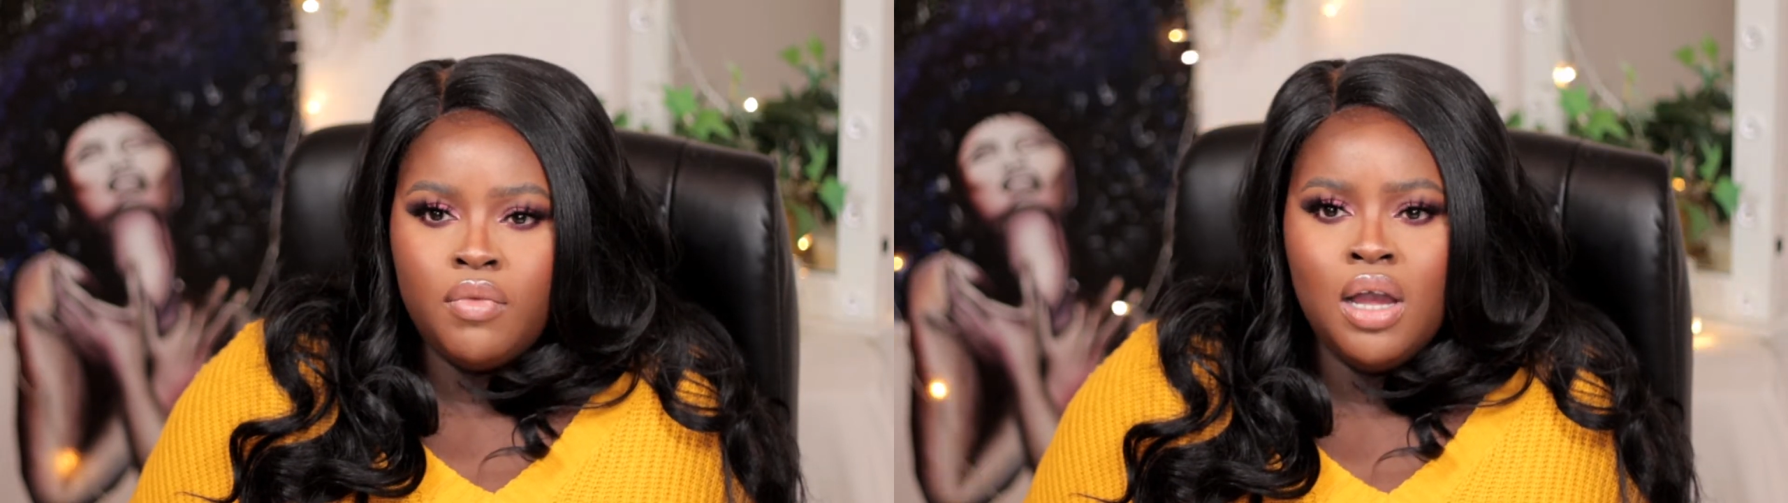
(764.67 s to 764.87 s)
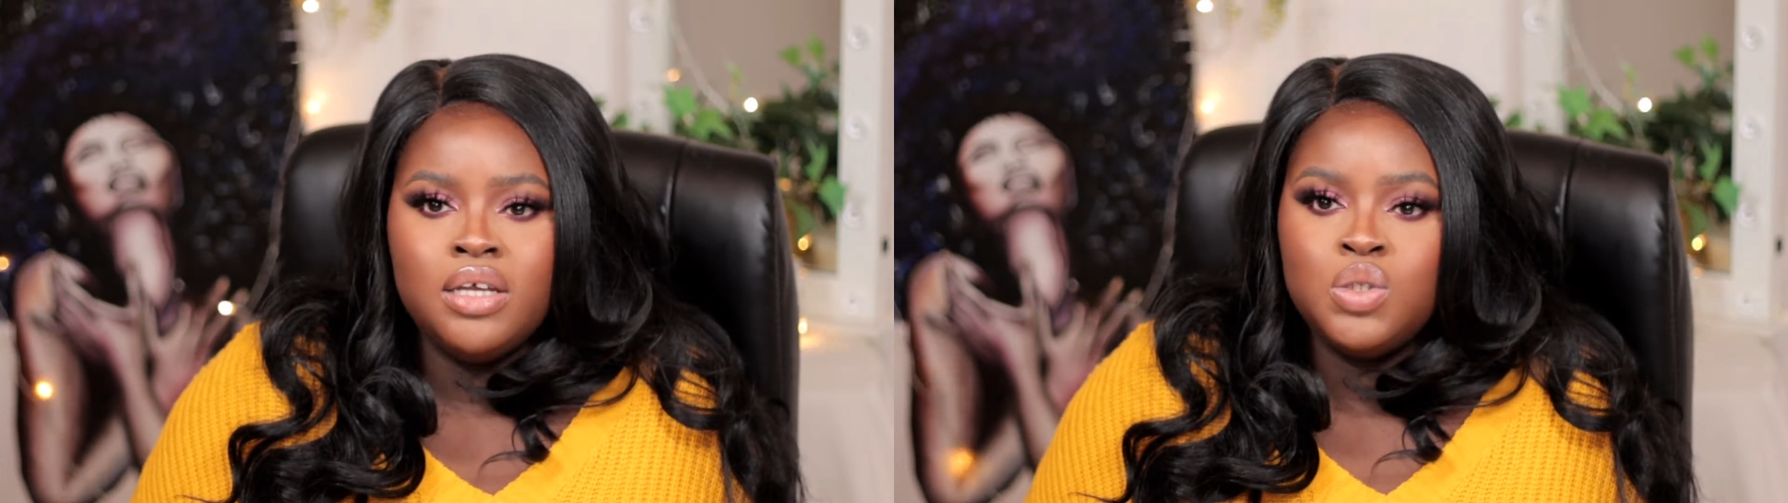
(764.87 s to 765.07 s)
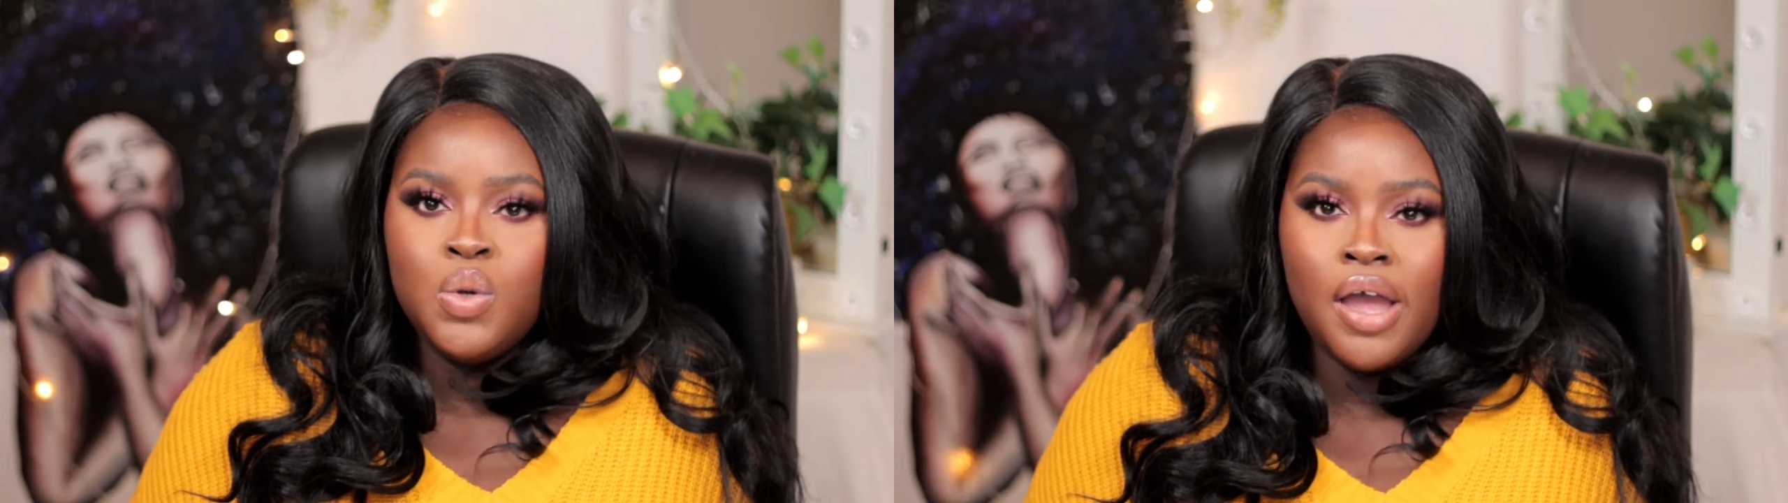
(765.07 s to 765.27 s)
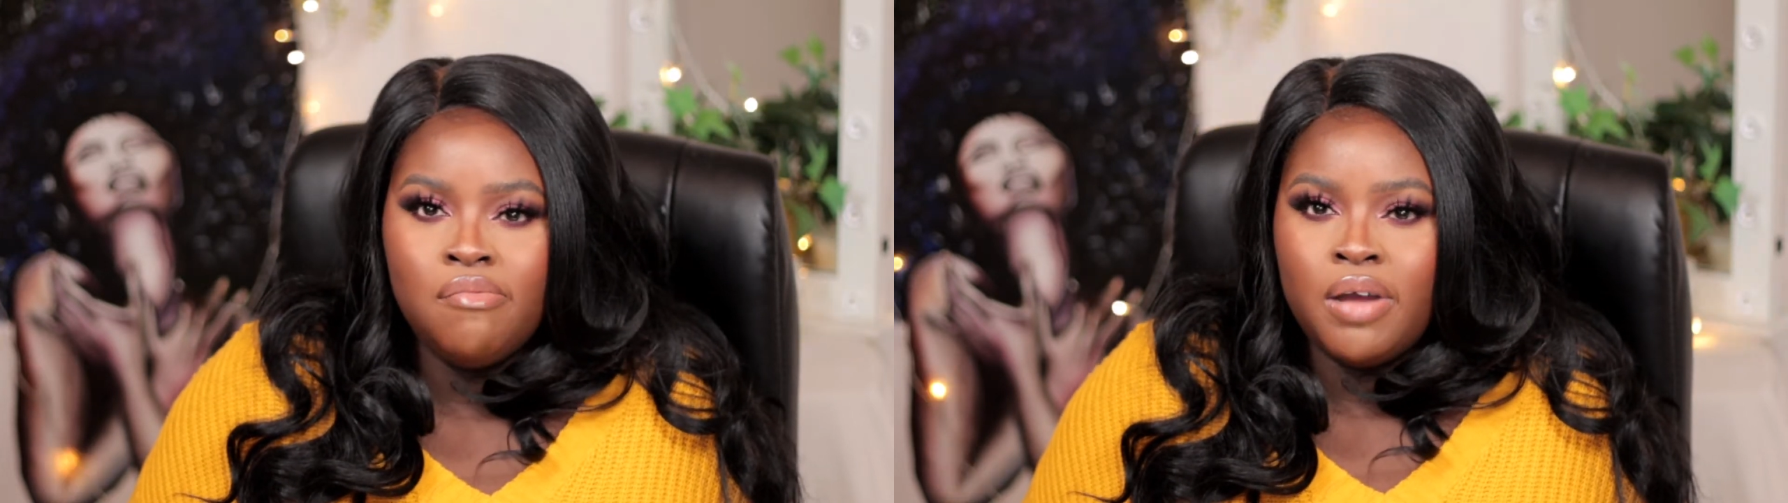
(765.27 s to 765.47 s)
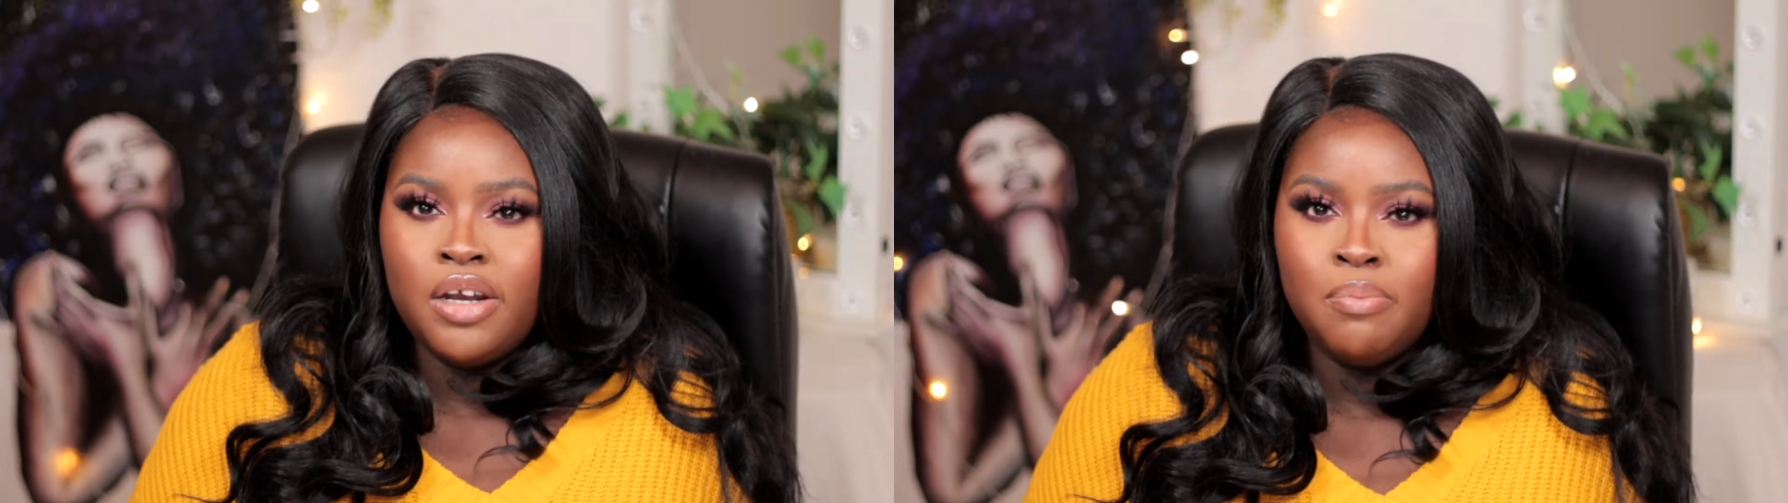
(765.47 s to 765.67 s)
I still
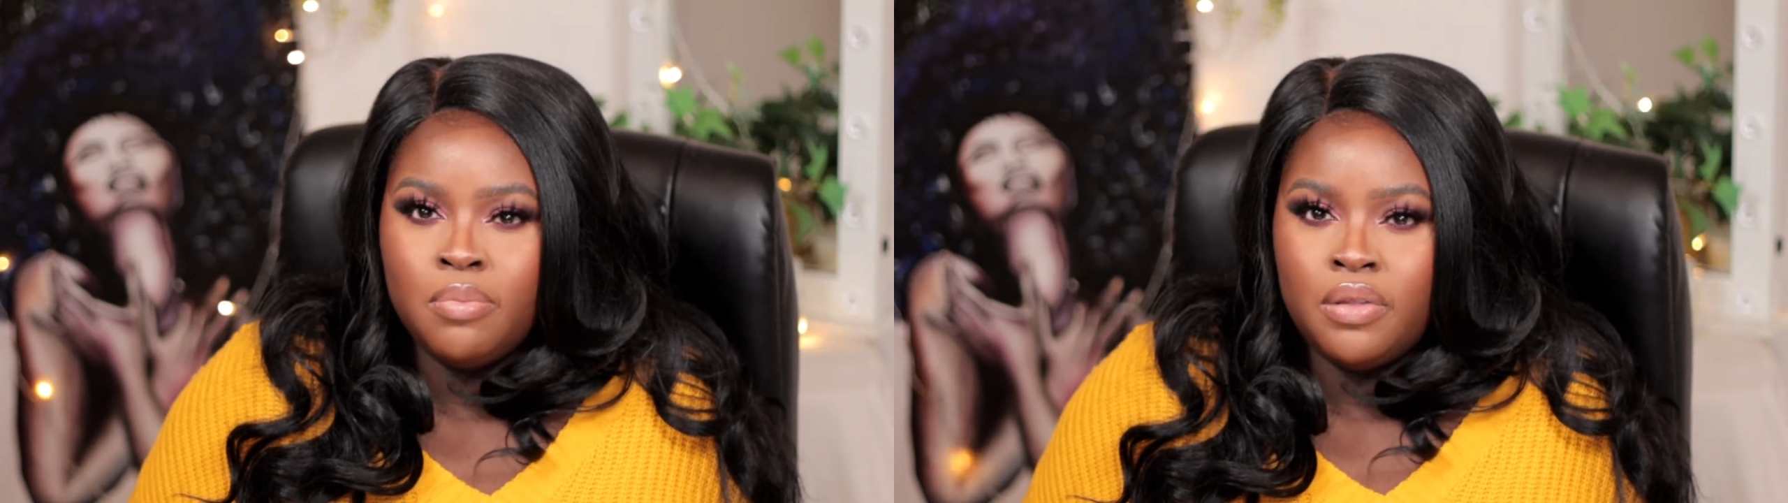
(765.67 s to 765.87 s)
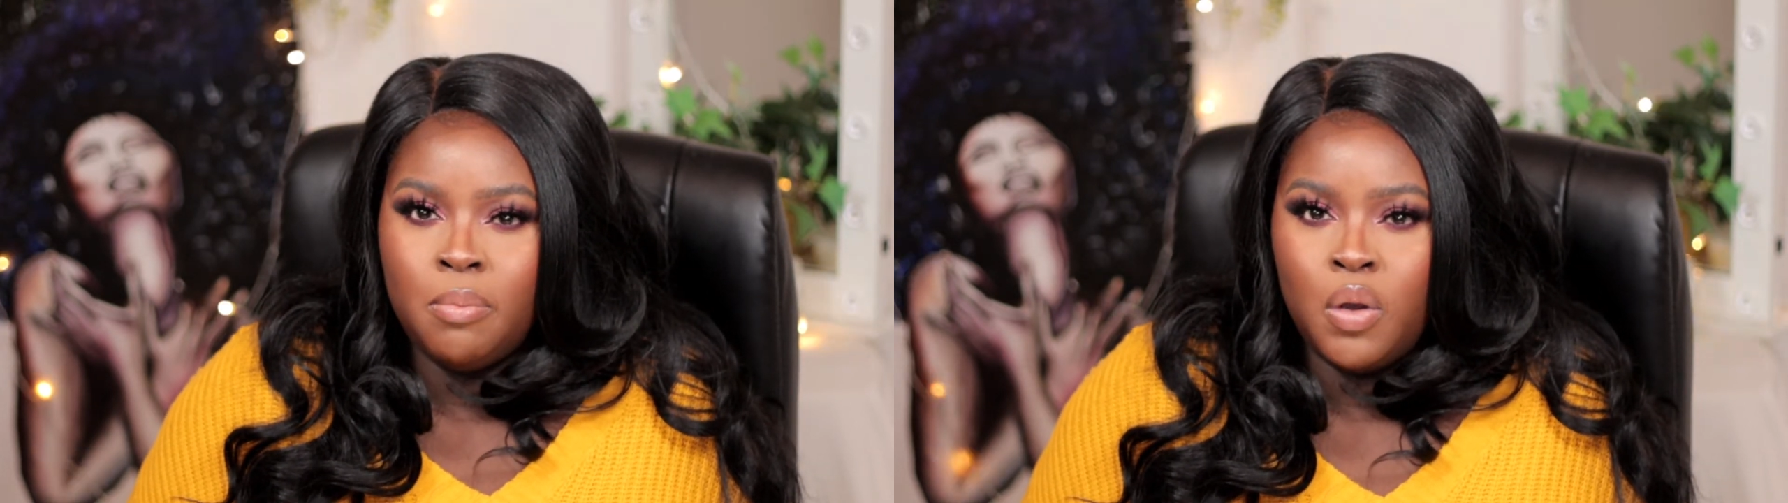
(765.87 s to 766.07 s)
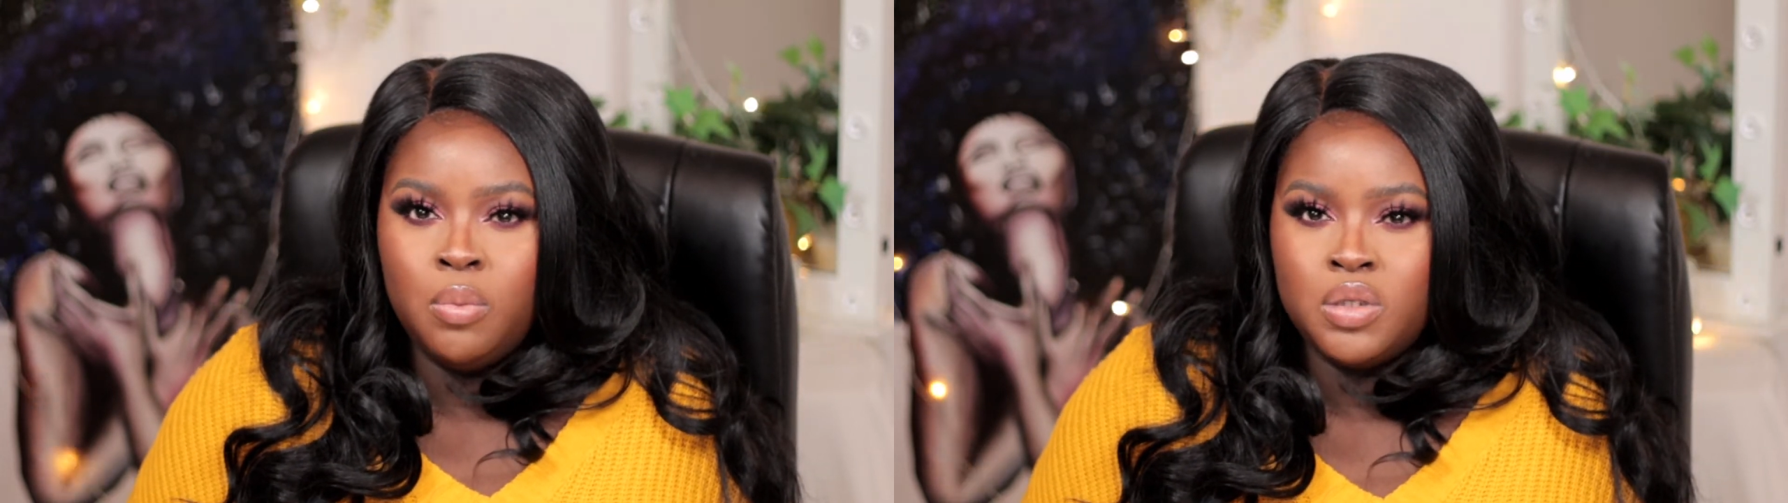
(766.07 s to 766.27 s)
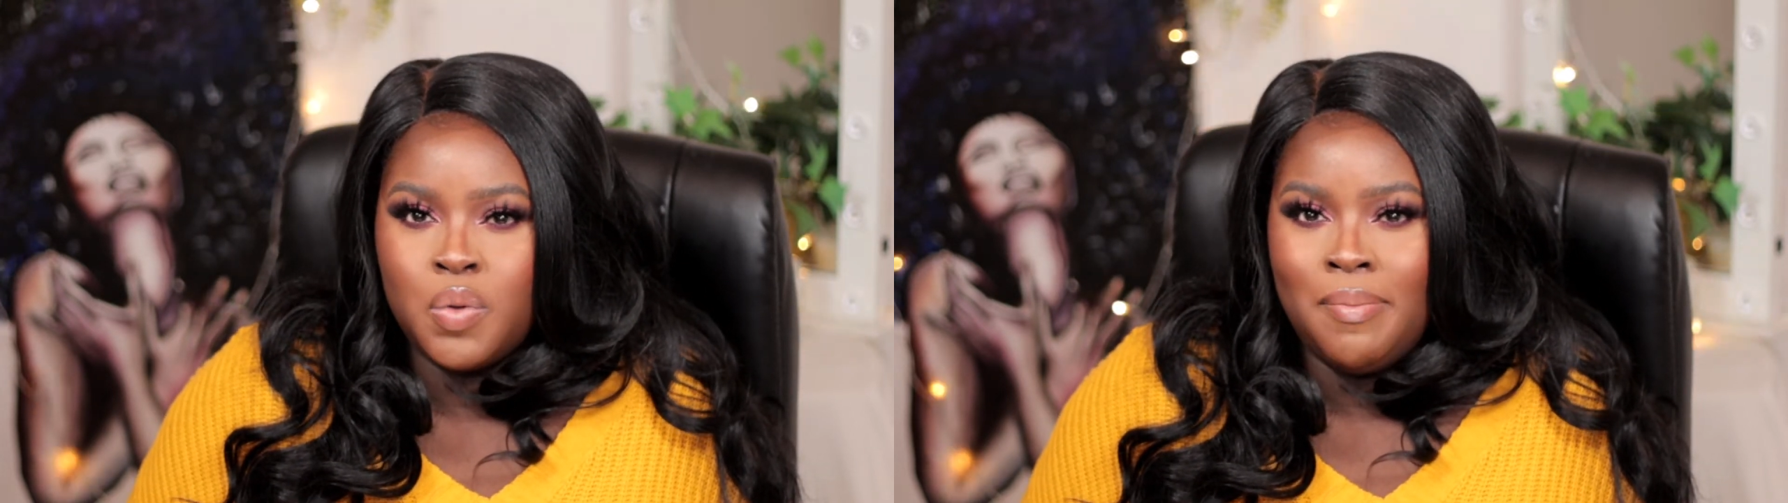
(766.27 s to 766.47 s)
have my the moments